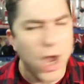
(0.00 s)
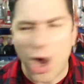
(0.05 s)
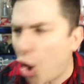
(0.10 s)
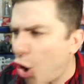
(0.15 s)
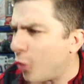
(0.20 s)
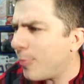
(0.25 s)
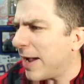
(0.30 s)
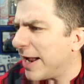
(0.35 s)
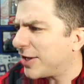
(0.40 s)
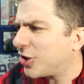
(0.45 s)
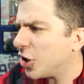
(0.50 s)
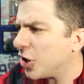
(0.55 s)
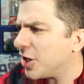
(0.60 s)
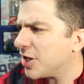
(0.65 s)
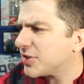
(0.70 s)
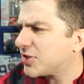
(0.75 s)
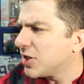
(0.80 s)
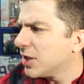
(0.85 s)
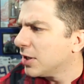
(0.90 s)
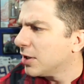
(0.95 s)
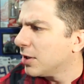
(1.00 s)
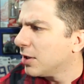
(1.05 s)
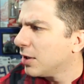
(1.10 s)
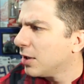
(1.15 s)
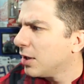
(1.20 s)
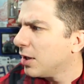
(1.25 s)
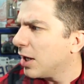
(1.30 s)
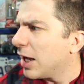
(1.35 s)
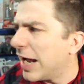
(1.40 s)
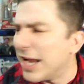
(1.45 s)
Oh my goodness.
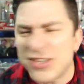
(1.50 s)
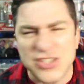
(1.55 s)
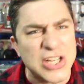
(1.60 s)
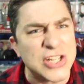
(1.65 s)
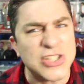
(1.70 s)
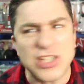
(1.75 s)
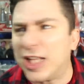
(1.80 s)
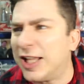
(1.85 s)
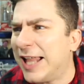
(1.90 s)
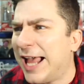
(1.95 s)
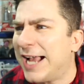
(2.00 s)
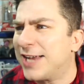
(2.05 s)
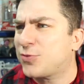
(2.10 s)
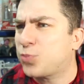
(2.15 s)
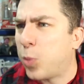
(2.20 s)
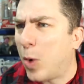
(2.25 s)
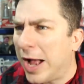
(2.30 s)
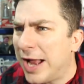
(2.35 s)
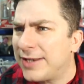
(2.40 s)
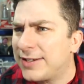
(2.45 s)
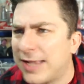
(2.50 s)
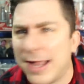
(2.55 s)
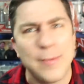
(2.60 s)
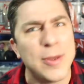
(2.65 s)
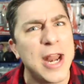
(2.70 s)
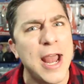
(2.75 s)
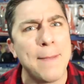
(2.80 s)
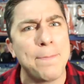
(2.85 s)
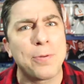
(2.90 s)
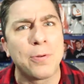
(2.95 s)
Is this the last one
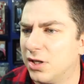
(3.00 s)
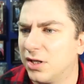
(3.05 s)
coming up?